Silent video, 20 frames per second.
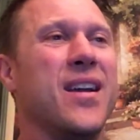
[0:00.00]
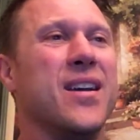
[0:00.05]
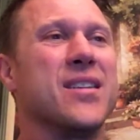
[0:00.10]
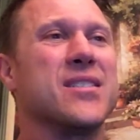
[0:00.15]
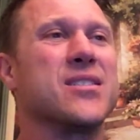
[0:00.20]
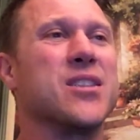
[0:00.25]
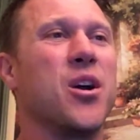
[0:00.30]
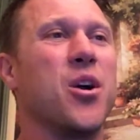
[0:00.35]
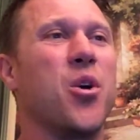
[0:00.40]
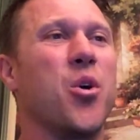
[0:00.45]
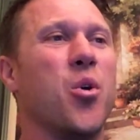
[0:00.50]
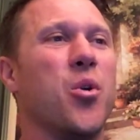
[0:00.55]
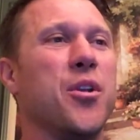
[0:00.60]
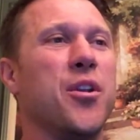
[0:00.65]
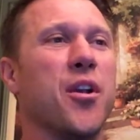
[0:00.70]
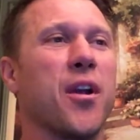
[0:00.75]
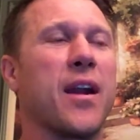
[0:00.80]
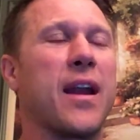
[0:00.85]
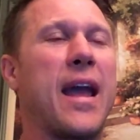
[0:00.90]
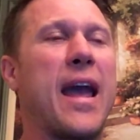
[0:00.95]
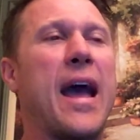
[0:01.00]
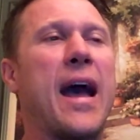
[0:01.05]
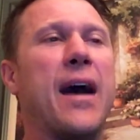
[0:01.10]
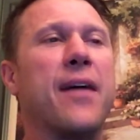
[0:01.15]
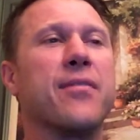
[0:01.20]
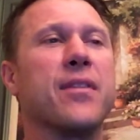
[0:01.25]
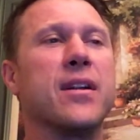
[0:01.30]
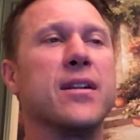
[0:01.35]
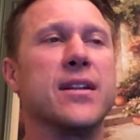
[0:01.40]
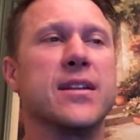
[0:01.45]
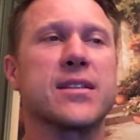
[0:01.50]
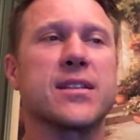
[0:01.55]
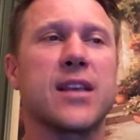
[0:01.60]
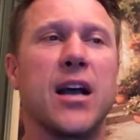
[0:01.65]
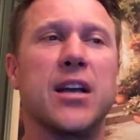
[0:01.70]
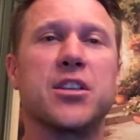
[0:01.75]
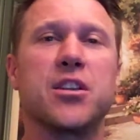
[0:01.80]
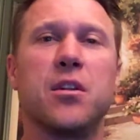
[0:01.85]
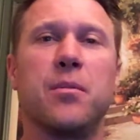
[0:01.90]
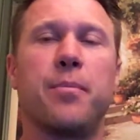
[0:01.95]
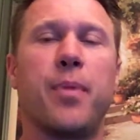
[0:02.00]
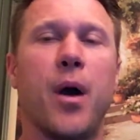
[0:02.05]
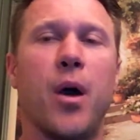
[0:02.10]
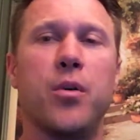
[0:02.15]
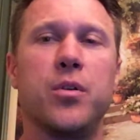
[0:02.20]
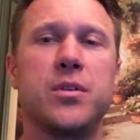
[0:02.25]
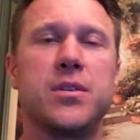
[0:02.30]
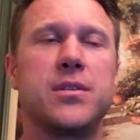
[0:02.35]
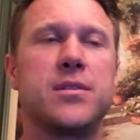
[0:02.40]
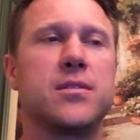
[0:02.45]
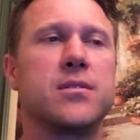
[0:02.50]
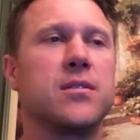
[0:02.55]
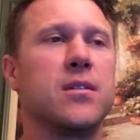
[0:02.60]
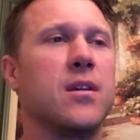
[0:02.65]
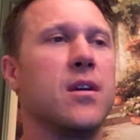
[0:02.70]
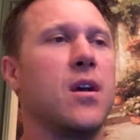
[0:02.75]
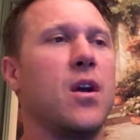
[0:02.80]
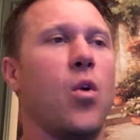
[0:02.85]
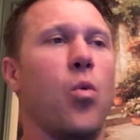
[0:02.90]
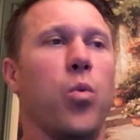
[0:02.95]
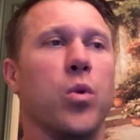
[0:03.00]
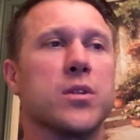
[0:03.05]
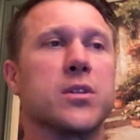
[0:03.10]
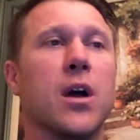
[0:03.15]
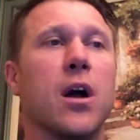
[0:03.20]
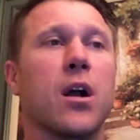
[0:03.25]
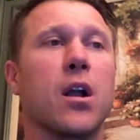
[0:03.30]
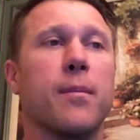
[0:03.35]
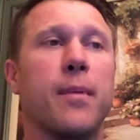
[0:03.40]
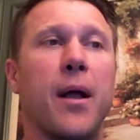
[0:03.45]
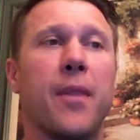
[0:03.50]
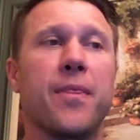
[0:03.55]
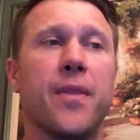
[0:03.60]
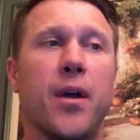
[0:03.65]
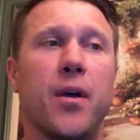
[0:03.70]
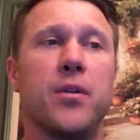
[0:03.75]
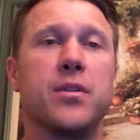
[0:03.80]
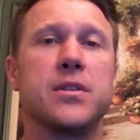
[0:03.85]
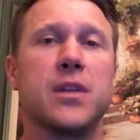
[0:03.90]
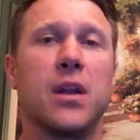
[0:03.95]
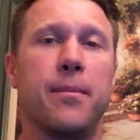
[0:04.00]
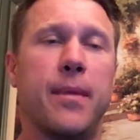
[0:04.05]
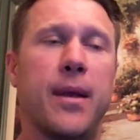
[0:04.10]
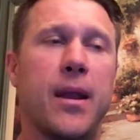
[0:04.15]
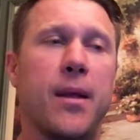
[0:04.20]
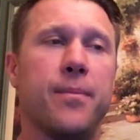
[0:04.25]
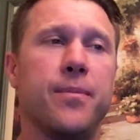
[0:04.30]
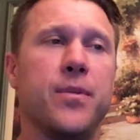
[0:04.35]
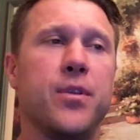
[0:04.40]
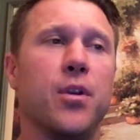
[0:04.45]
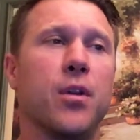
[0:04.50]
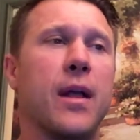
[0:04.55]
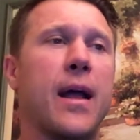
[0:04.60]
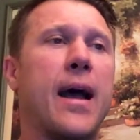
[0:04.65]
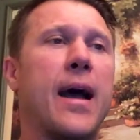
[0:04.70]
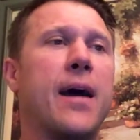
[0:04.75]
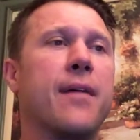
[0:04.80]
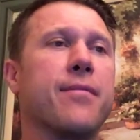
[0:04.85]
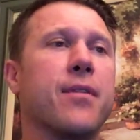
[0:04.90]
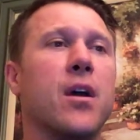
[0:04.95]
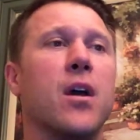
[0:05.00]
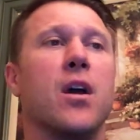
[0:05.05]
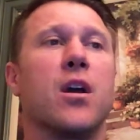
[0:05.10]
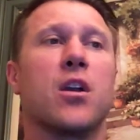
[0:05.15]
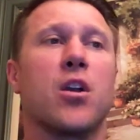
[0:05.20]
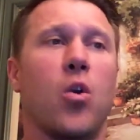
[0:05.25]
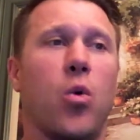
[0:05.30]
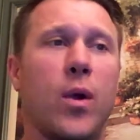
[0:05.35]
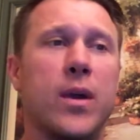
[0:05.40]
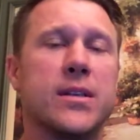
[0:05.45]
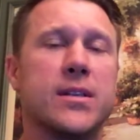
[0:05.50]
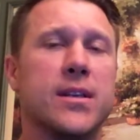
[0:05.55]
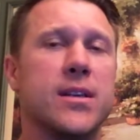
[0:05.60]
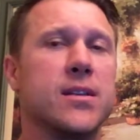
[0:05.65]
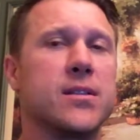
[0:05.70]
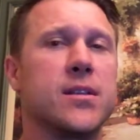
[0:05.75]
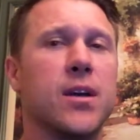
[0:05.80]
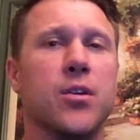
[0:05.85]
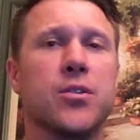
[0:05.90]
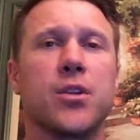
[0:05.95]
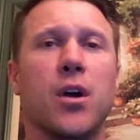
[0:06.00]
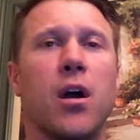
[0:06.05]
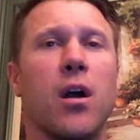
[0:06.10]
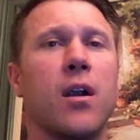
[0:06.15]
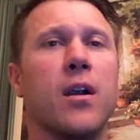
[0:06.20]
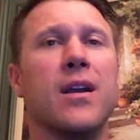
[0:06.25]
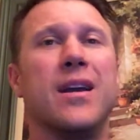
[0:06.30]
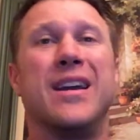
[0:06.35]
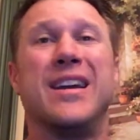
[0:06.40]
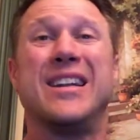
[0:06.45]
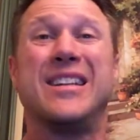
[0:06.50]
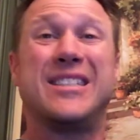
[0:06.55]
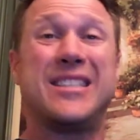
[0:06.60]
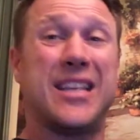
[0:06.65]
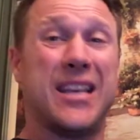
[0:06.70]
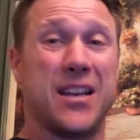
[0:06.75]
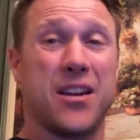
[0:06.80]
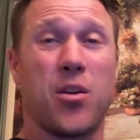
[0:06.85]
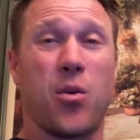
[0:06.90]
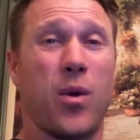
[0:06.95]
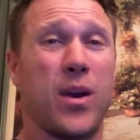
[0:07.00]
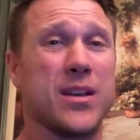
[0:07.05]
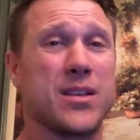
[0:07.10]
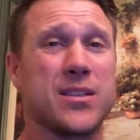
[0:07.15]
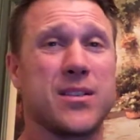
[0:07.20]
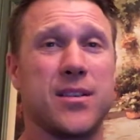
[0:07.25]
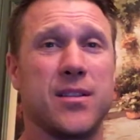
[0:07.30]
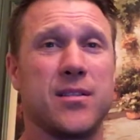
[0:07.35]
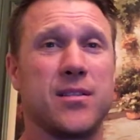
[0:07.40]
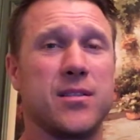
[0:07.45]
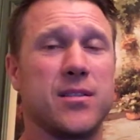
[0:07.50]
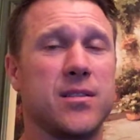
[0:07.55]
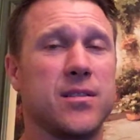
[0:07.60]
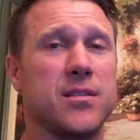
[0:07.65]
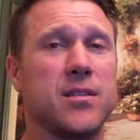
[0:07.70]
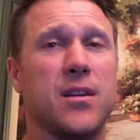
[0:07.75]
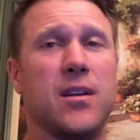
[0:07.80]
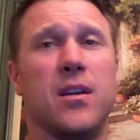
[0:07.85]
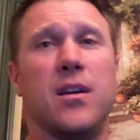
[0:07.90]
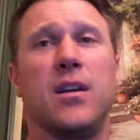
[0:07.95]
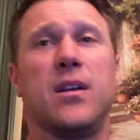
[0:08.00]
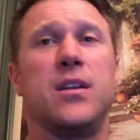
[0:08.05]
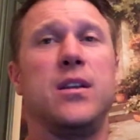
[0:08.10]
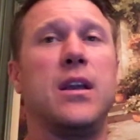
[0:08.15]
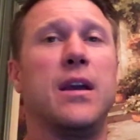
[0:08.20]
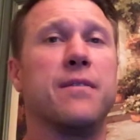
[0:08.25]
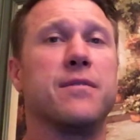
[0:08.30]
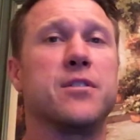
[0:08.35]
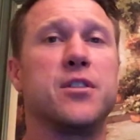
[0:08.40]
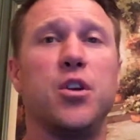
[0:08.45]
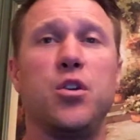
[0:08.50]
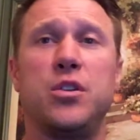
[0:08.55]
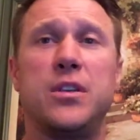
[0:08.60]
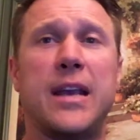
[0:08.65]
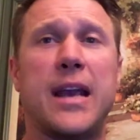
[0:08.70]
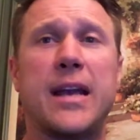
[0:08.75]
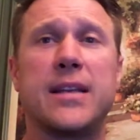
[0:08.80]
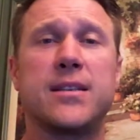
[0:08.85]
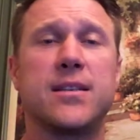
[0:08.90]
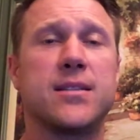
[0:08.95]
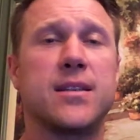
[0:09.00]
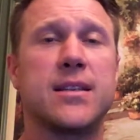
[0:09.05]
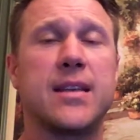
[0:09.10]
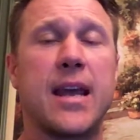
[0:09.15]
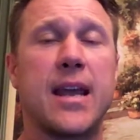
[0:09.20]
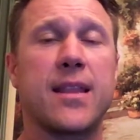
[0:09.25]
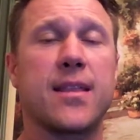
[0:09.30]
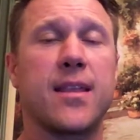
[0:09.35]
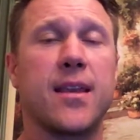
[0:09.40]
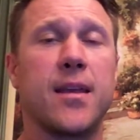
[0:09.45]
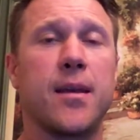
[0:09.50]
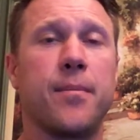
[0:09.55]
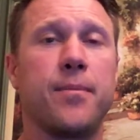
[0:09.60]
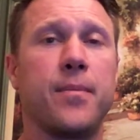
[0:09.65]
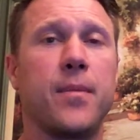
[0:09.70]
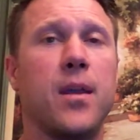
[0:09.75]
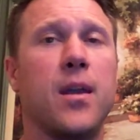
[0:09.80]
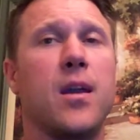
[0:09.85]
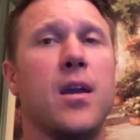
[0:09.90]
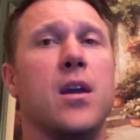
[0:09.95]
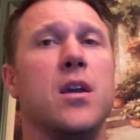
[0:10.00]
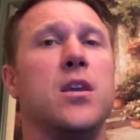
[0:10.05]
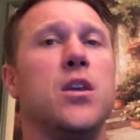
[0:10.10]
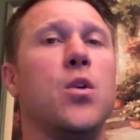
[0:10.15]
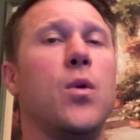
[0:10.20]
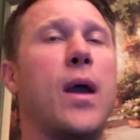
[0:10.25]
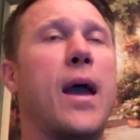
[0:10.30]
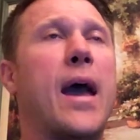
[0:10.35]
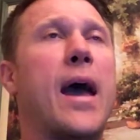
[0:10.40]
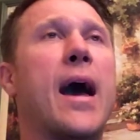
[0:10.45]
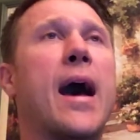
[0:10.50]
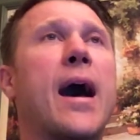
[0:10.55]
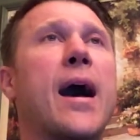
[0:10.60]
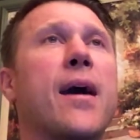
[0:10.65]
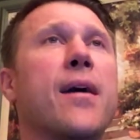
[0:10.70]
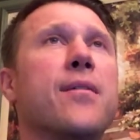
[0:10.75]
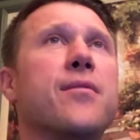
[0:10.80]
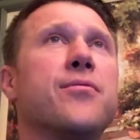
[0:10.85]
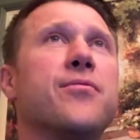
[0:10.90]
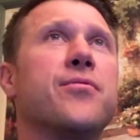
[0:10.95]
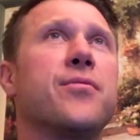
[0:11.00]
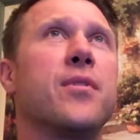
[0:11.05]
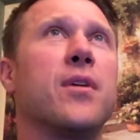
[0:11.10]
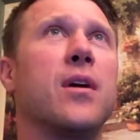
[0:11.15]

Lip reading: So you're going to have discussion posts. We'll talk about those in a minute. You'll have quizzes. Those are 10 questions. You have 2 chances to take them. You have,